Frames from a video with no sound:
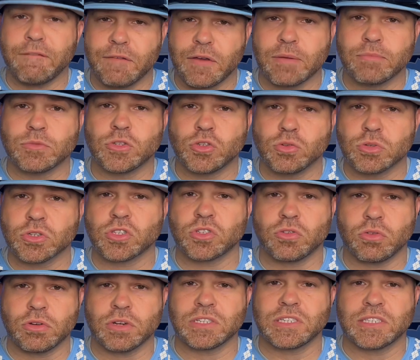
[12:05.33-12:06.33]
him, to a
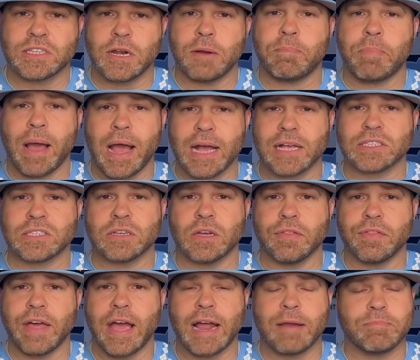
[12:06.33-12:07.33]
certain extent, a pass on
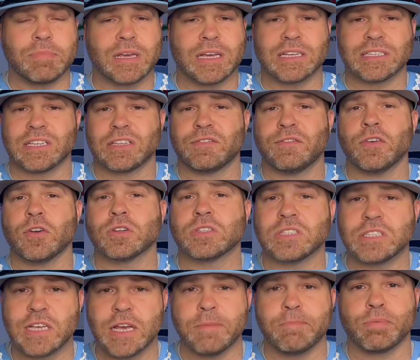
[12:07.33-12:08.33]
that because it's very
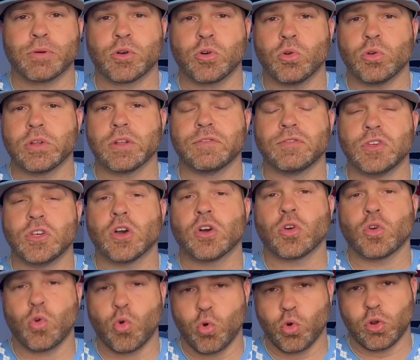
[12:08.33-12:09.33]
typical of young
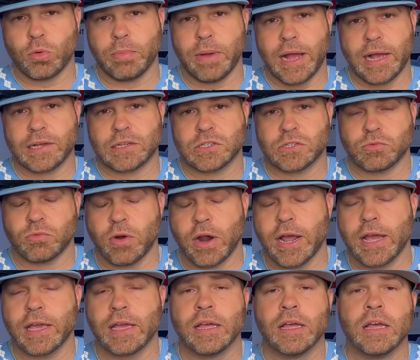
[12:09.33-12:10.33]
quarterbacks,
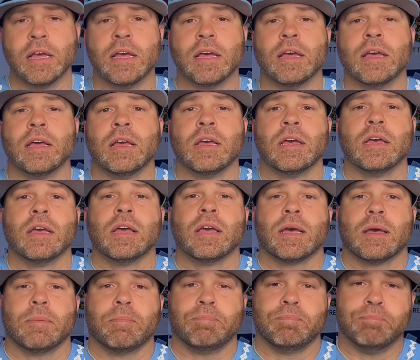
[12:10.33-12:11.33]
right?
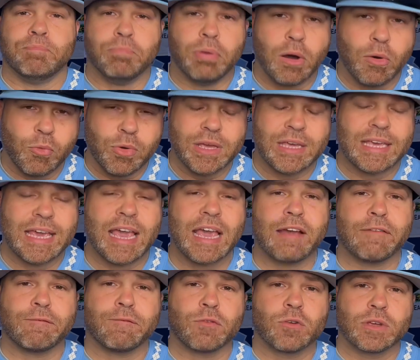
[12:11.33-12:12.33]
But we
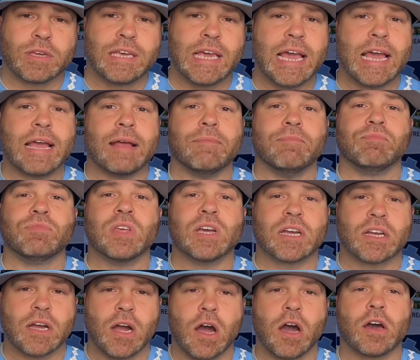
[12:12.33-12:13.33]
can't forget
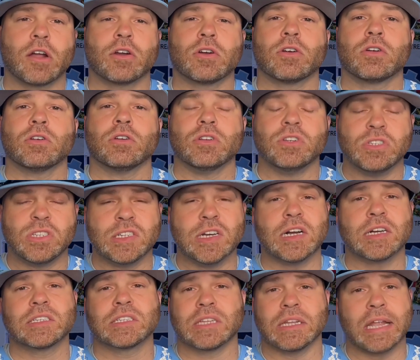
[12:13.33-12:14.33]
that Conner
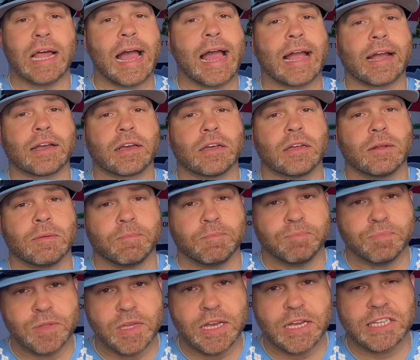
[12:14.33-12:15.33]
does lack
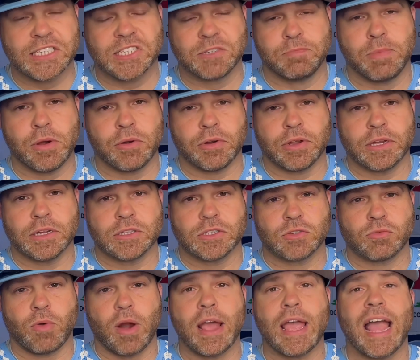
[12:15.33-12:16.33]
the experience,
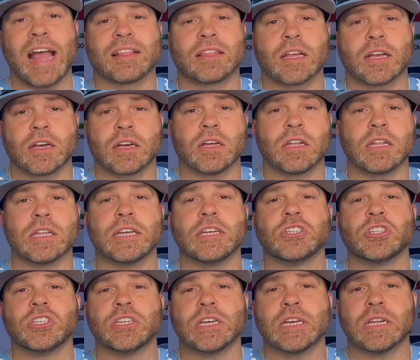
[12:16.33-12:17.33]
right, at the
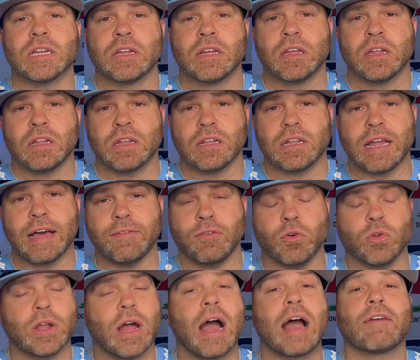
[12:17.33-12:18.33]
collegiate
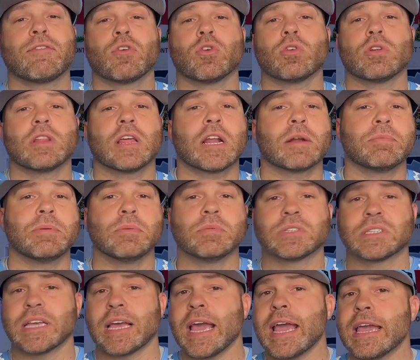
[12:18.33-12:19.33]
level. Now, I've heard a lot of people
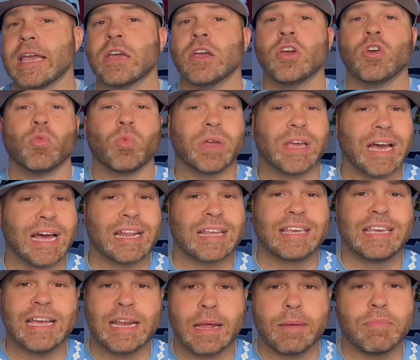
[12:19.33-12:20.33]
say, hey, we got to
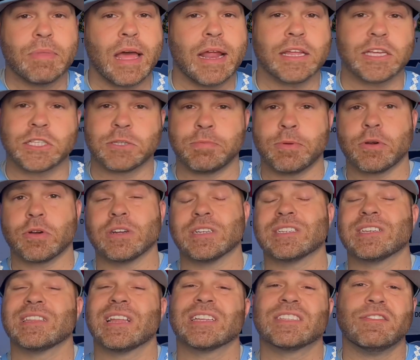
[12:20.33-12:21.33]
get him that
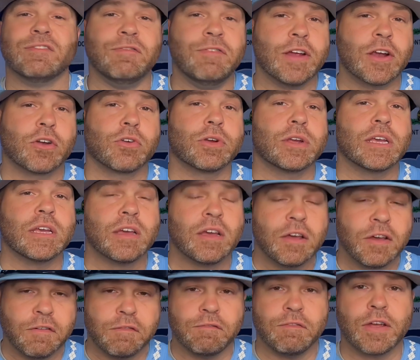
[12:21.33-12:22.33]
experience, and that's very,
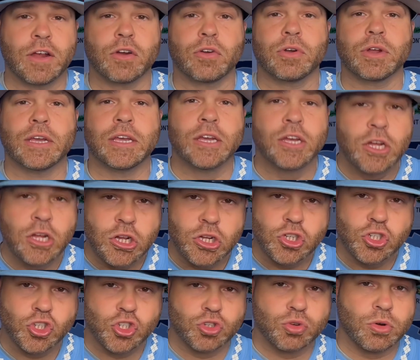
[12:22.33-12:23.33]
very
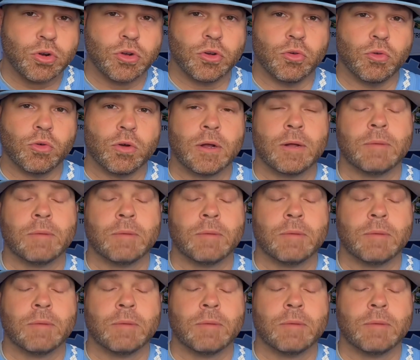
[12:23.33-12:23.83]
true.